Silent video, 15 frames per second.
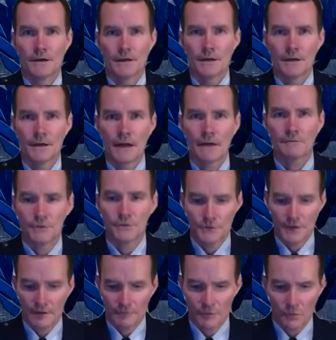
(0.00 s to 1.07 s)
Good
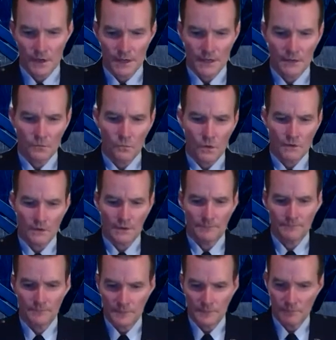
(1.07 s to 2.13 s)
afternoon, everyone, and
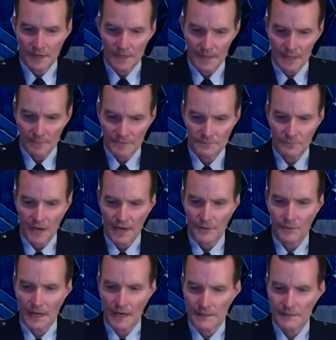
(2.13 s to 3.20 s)
welcome. My name is Mike
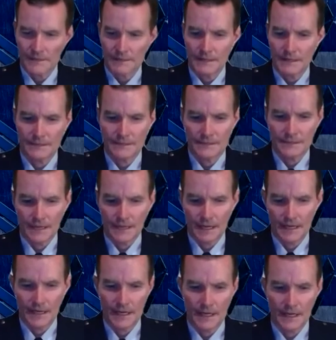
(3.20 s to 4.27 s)
Ragland, and
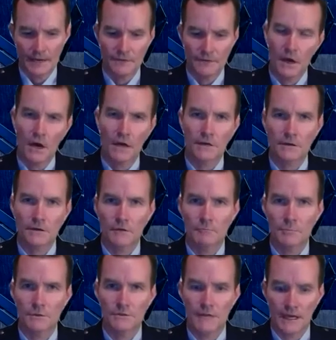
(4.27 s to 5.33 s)
today I have the honor
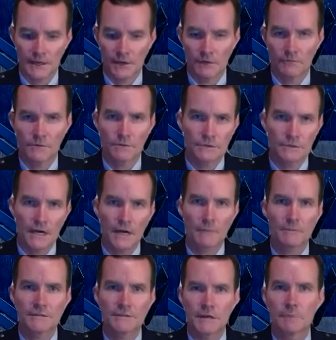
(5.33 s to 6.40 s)
of presiding over the
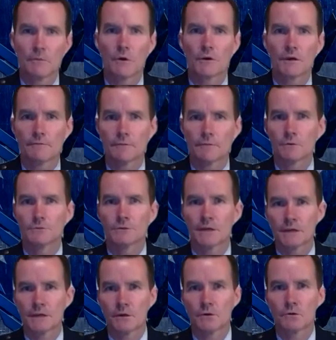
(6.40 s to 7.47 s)
retirement ceremony for
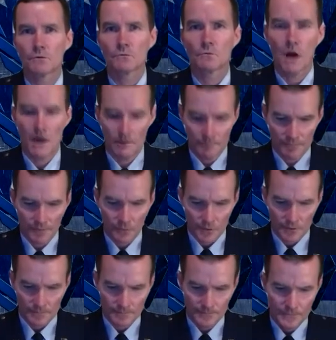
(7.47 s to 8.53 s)
Lieutenant Colonel Rob
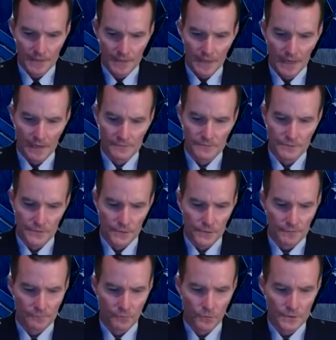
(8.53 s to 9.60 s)
Foker after
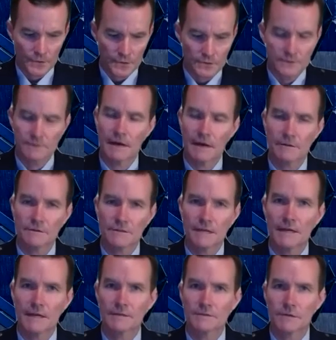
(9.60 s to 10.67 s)
34 years of
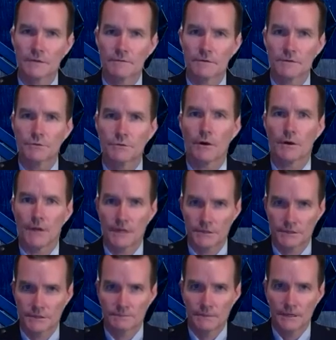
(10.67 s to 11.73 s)
outstanding service to our
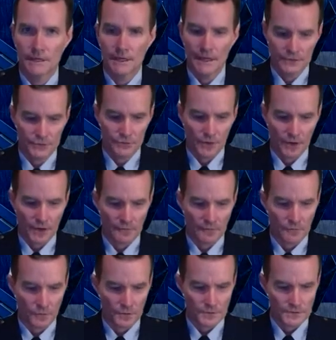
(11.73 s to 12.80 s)
nation and to our Air
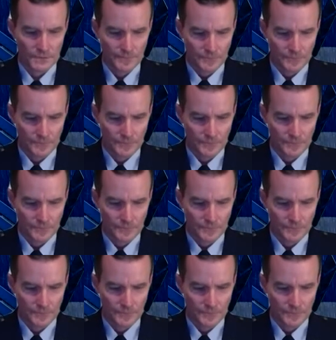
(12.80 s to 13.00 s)
Force.